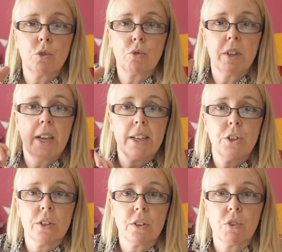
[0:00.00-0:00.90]
three
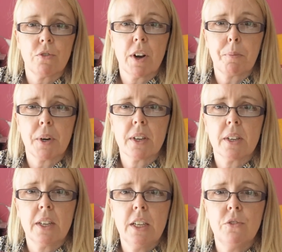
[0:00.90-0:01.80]
edges of your
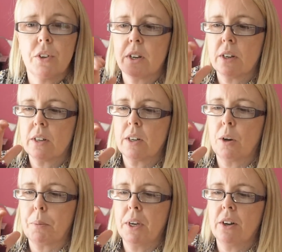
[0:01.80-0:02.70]
fabric even
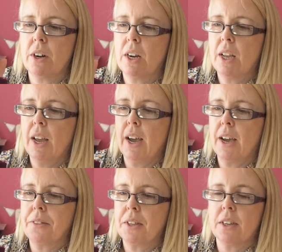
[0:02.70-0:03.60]
up here
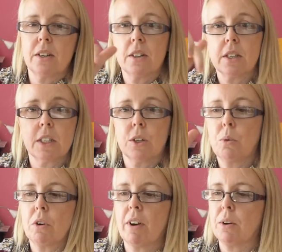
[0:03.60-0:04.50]
and then
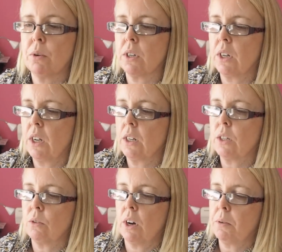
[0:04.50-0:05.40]
sew around.
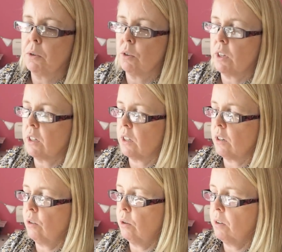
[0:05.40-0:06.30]
So I'm going to
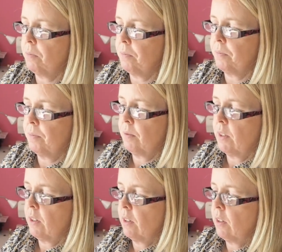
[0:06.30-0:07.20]
sew
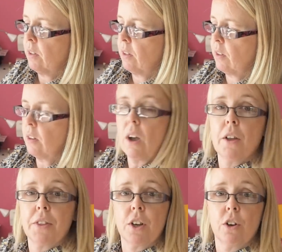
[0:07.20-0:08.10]

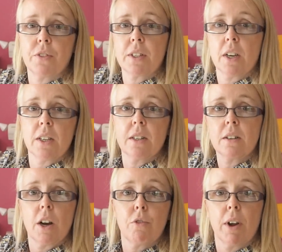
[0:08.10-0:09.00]
on the cuff side
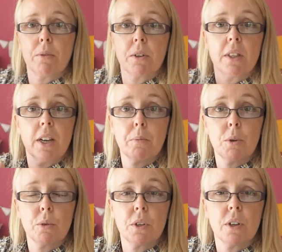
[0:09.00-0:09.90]
around and then I'm
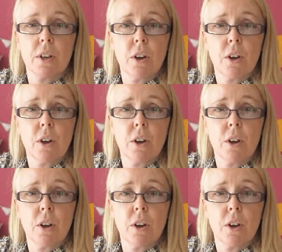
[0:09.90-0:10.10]
going to